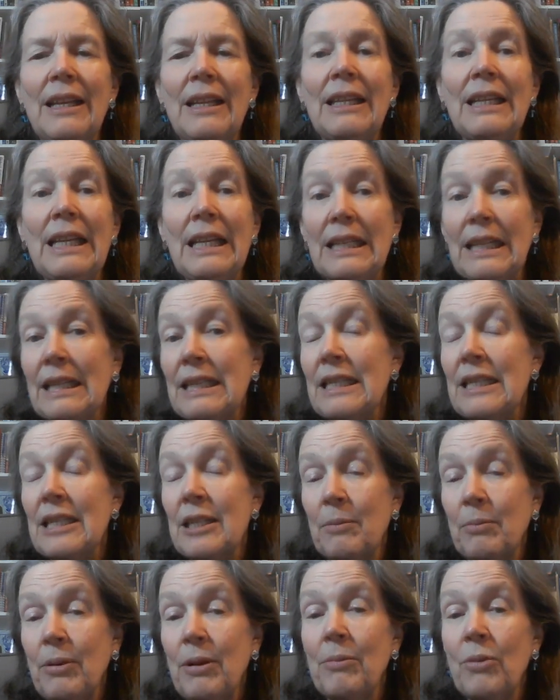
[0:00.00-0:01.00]
he thought the
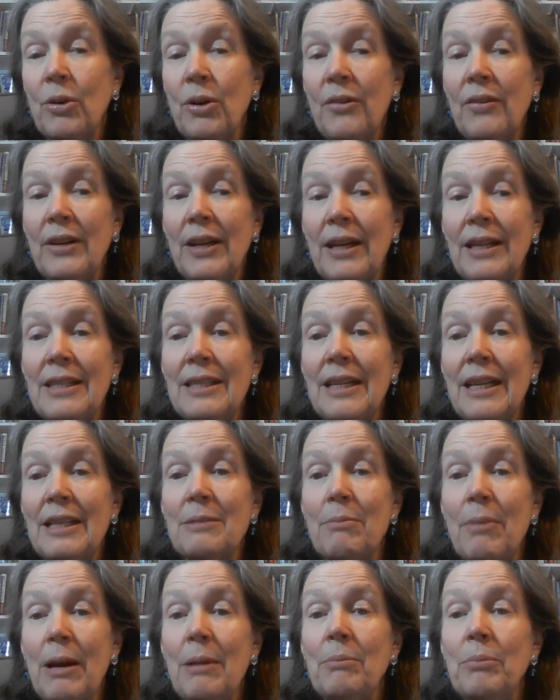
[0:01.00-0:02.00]
Supreme Court of the United
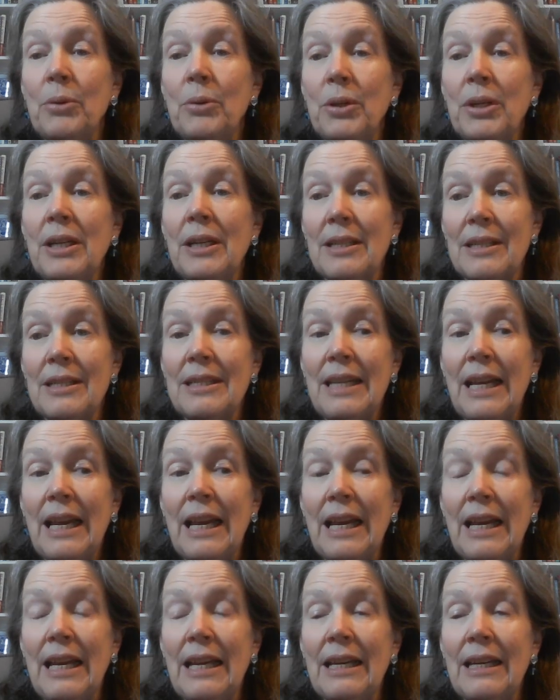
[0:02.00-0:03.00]
States might put in a
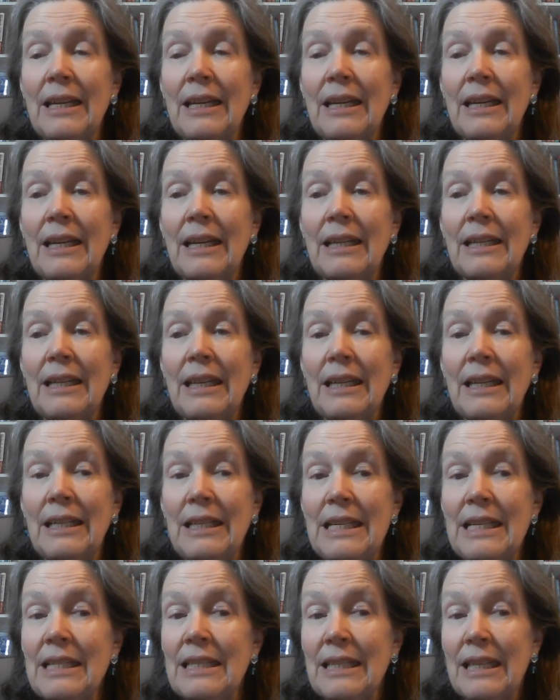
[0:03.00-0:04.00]
stay, and
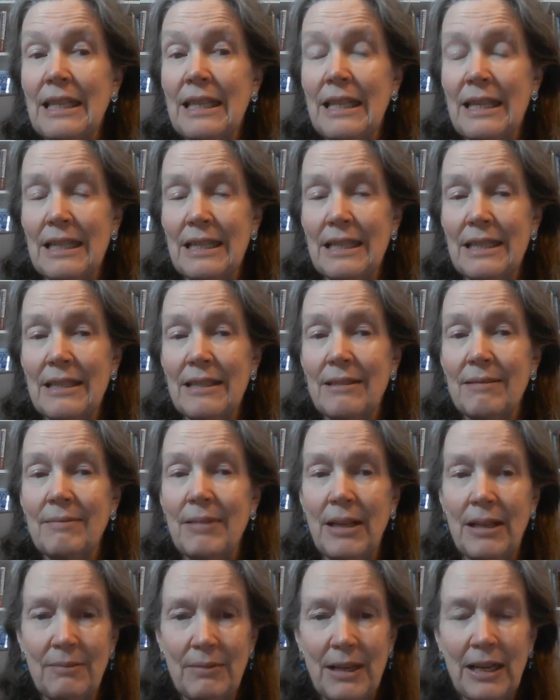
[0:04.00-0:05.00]
he said this,
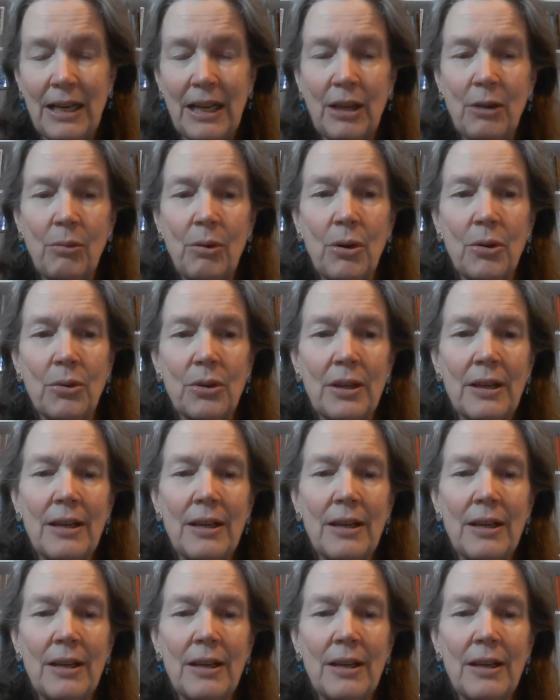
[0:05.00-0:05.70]
and I quote,